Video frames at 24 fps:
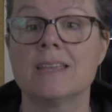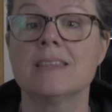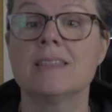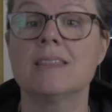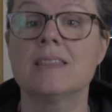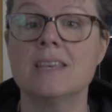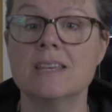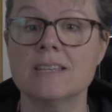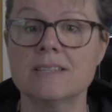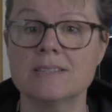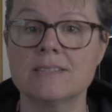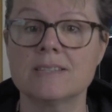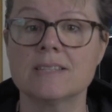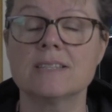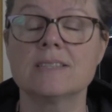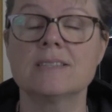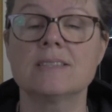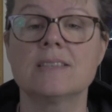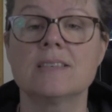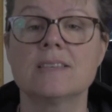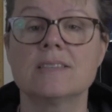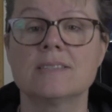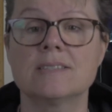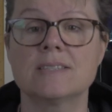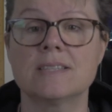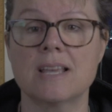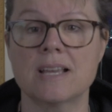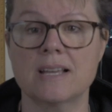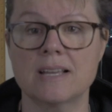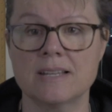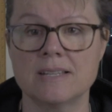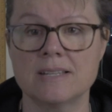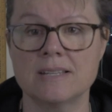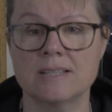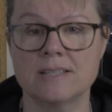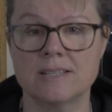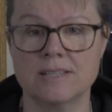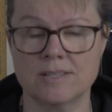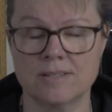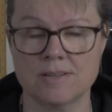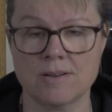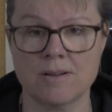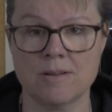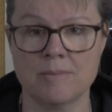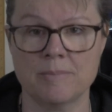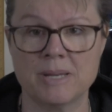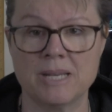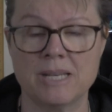This is the second
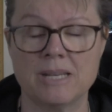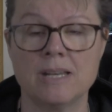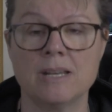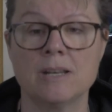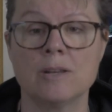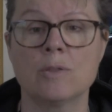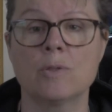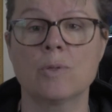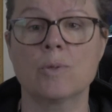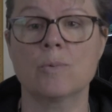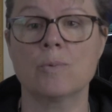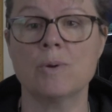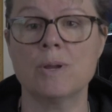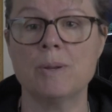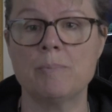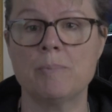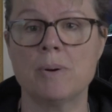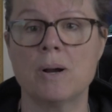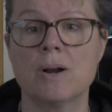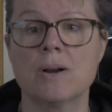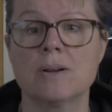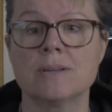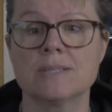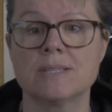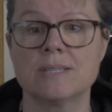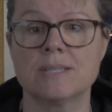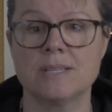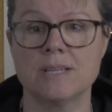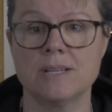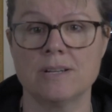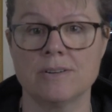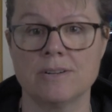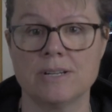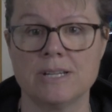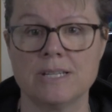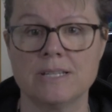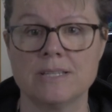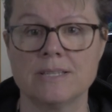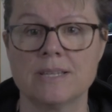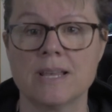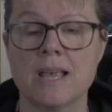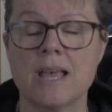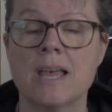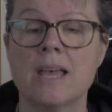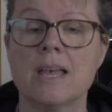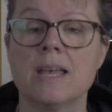installment in a three-part series